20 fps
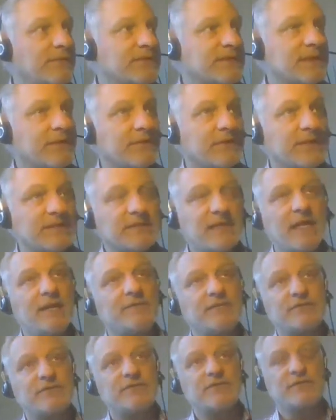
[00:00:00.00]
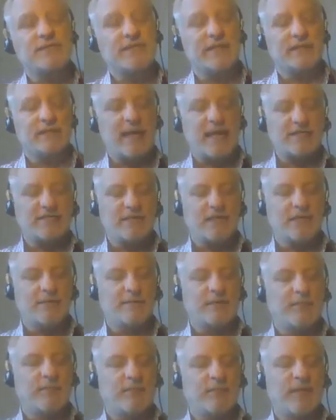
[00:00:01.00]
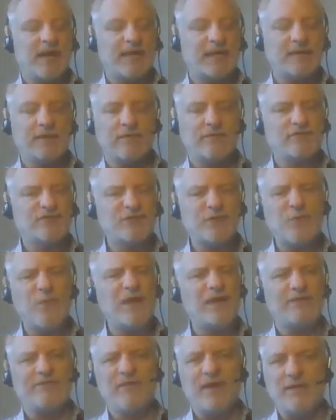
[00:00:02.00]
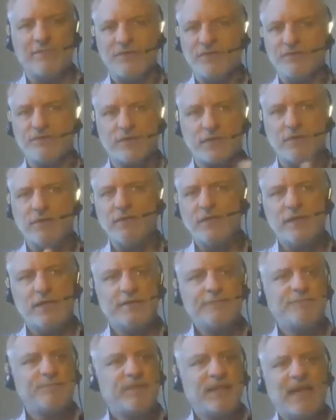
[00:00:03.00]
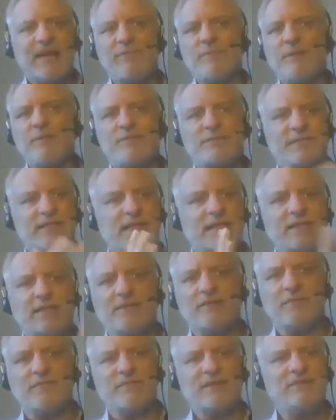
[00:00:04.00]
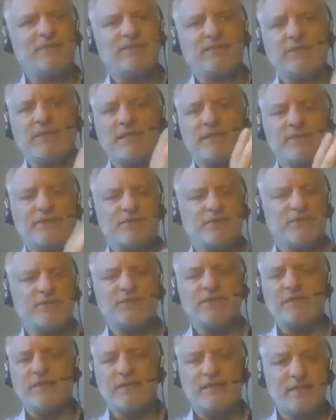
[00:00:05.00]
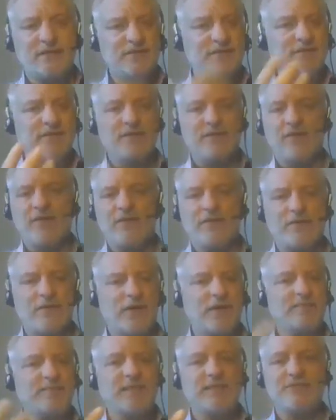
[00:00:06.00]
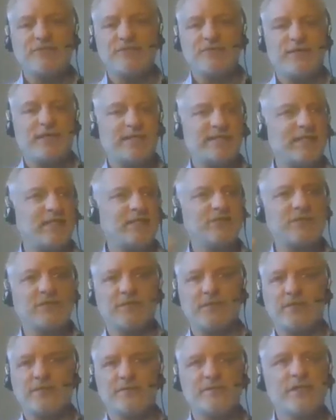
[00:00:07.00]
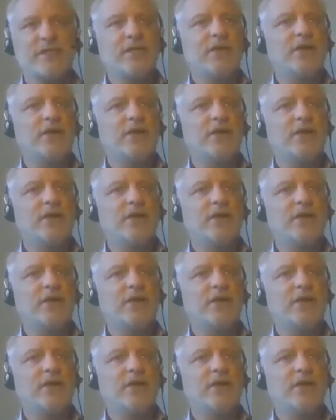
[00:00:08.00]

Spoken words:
hearing this, and I had asked a lot of people back 25 years ago. Everybody was saying, even 30 years ago, our unbudgeted translation is,